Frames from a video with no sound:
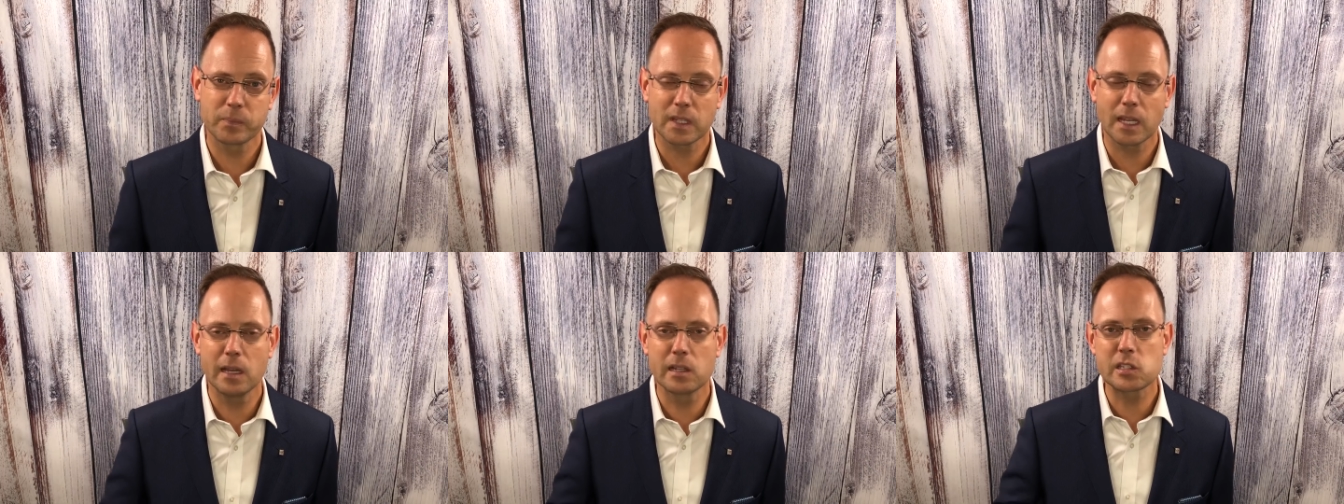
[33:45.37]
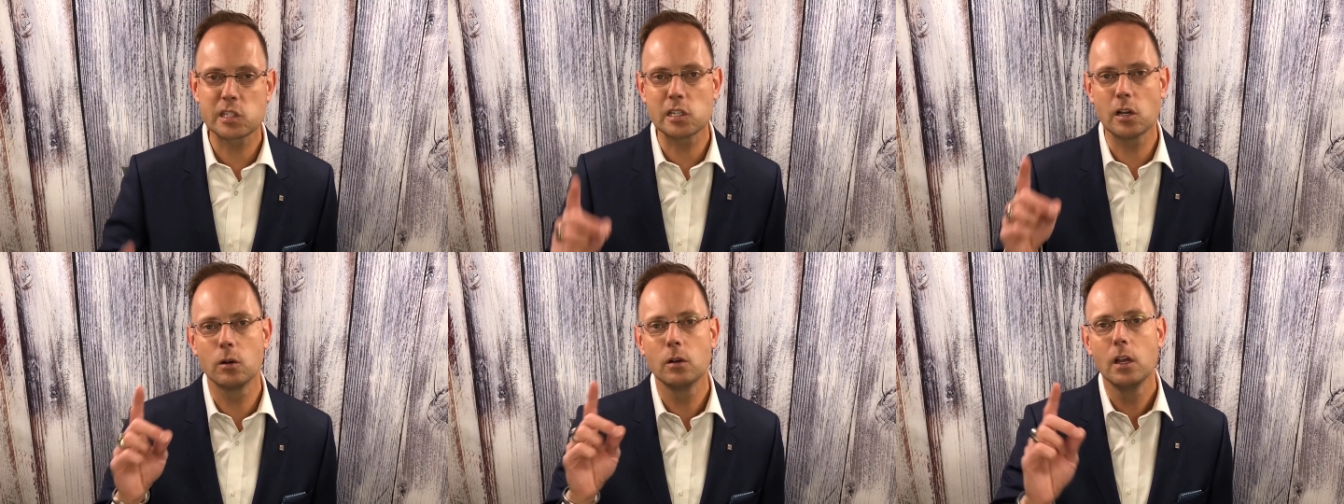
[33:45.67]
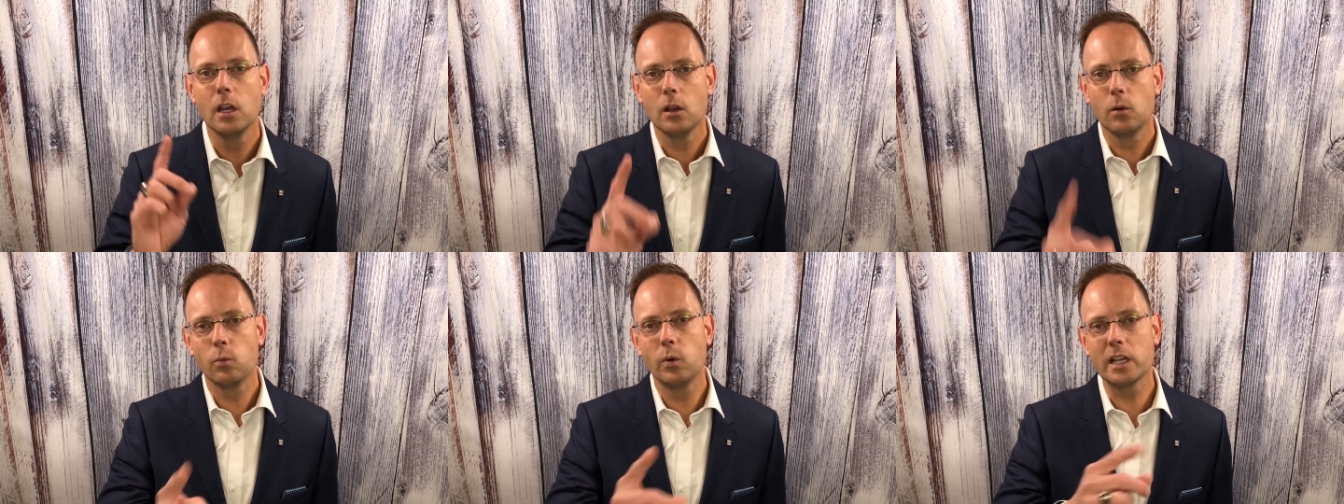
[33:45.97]
And so
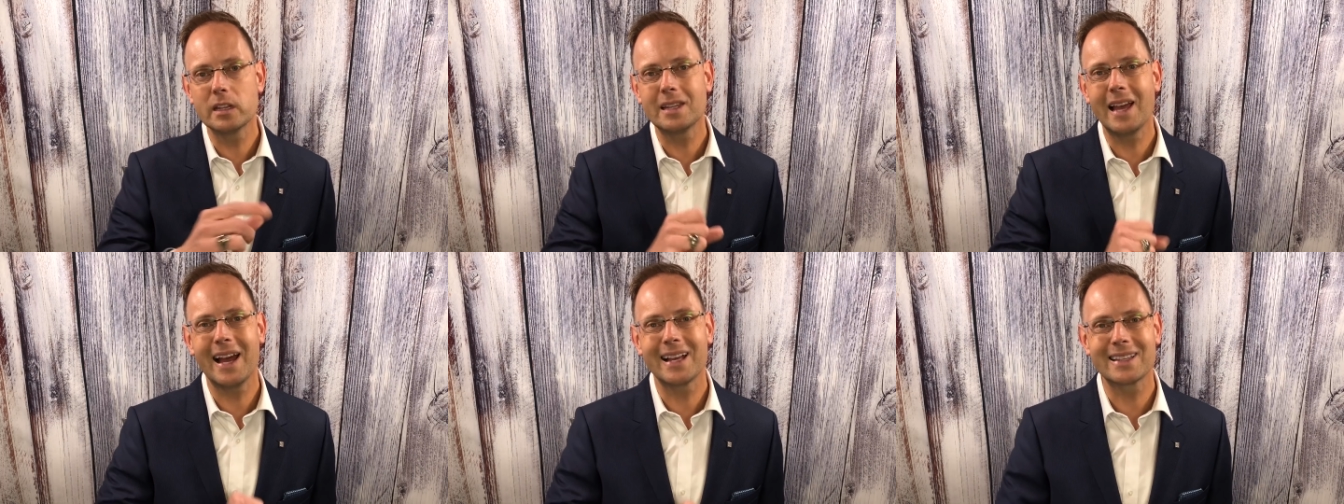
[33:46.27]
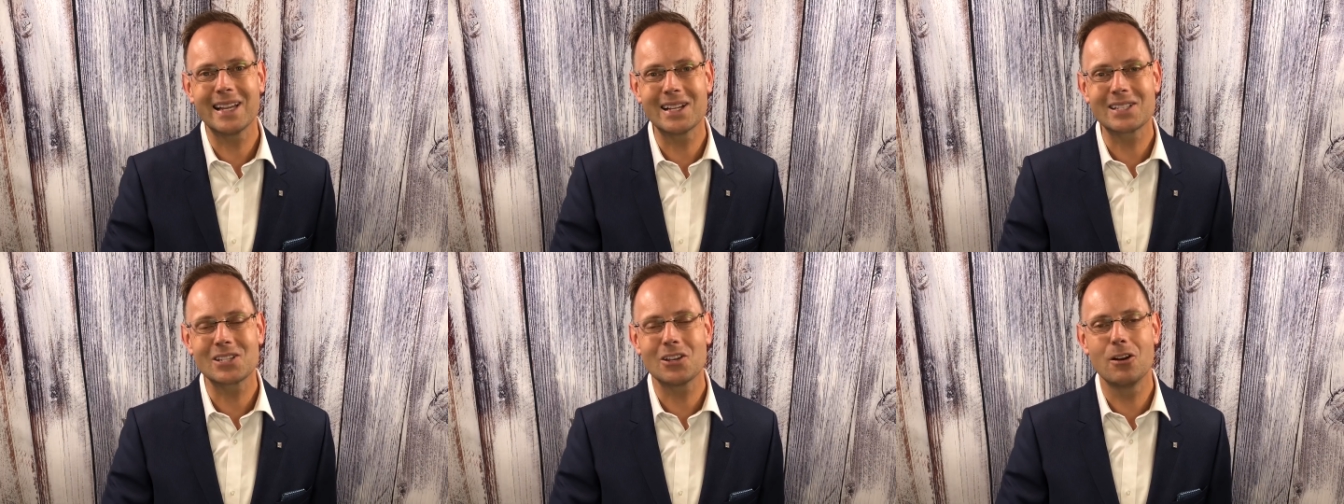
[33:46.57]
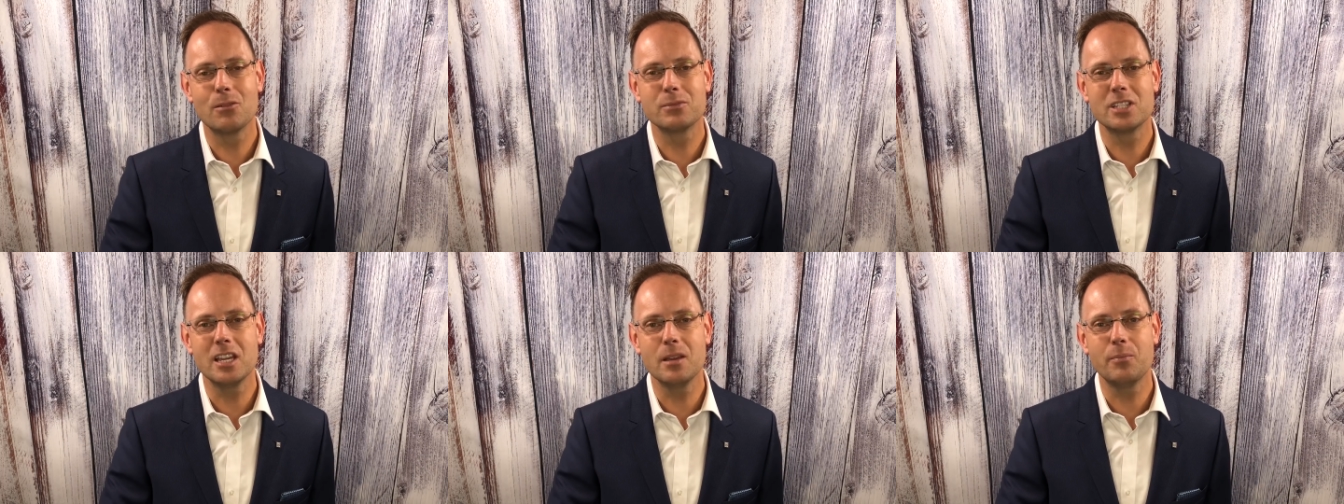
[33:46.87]
with that, that's
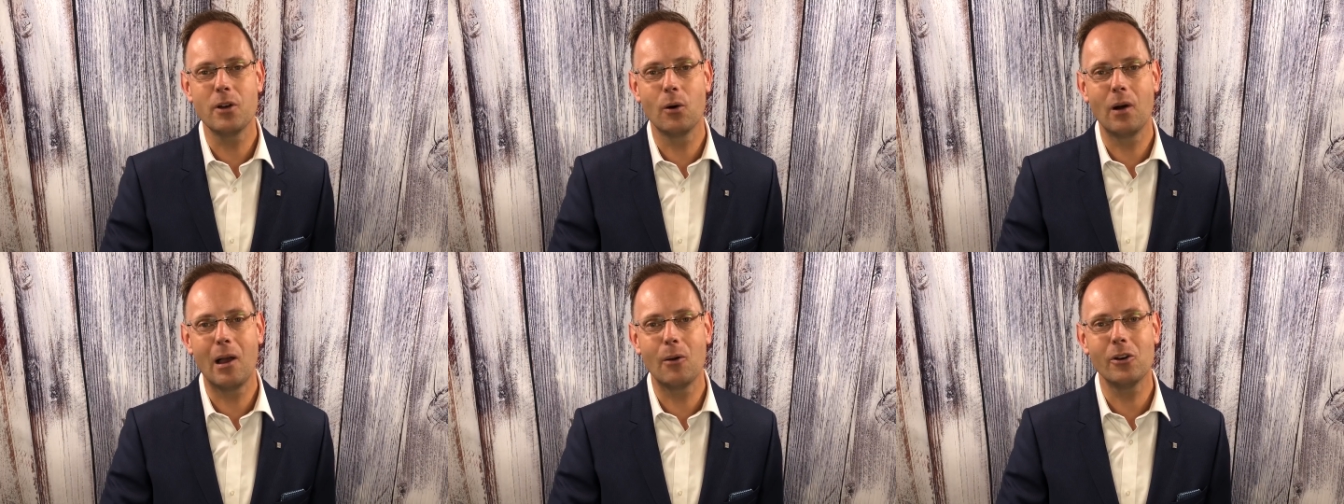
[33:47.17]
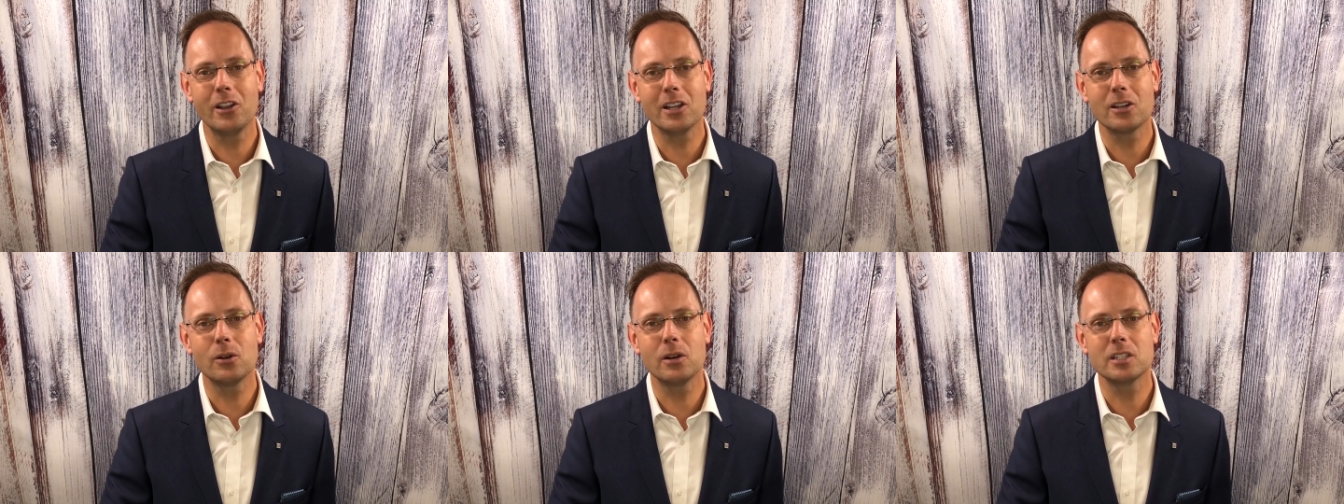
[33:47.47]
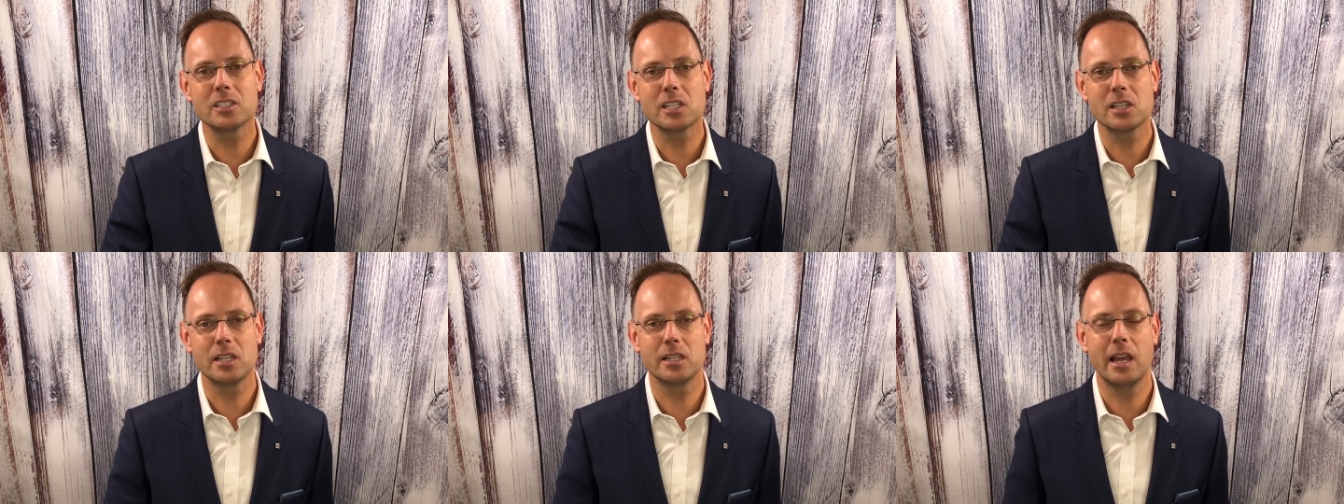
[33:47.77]
Home Depot. I want to go on
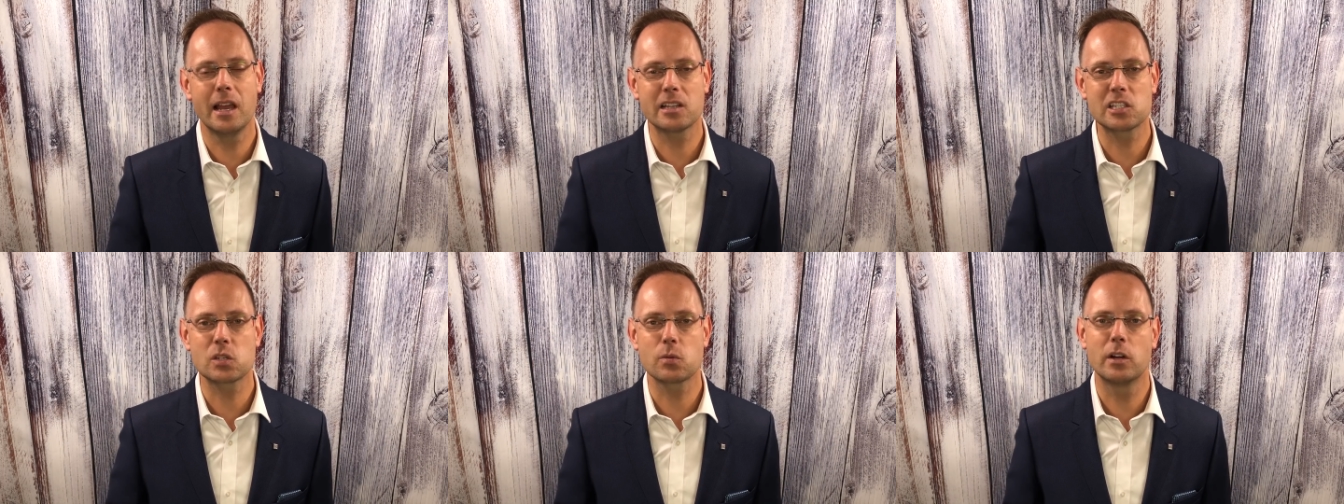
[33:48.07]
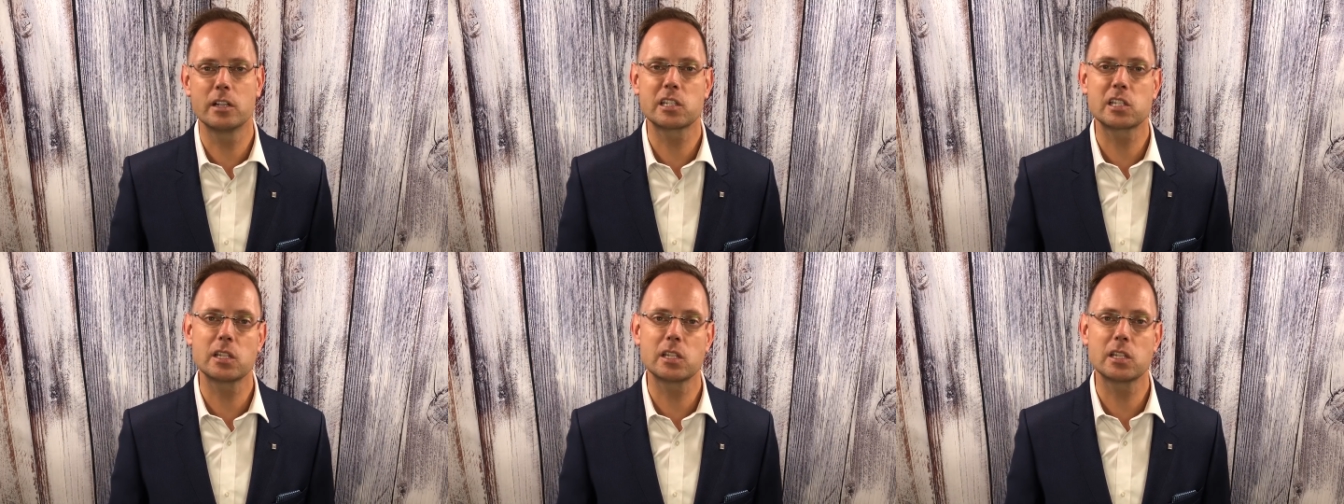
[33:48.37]
to the next one.